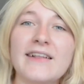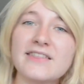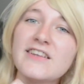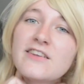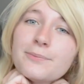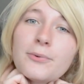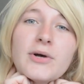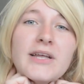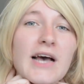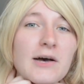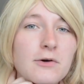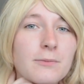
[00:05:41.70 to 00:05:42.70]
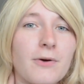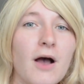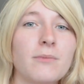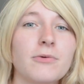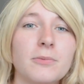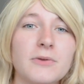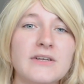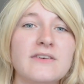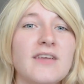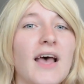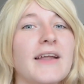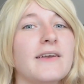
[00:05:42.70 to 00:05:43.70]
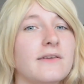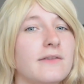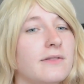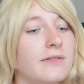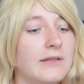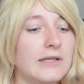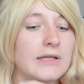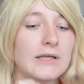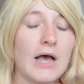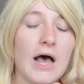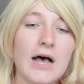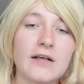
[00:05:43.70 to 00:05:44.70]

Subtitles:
At this point, I would probably tighten the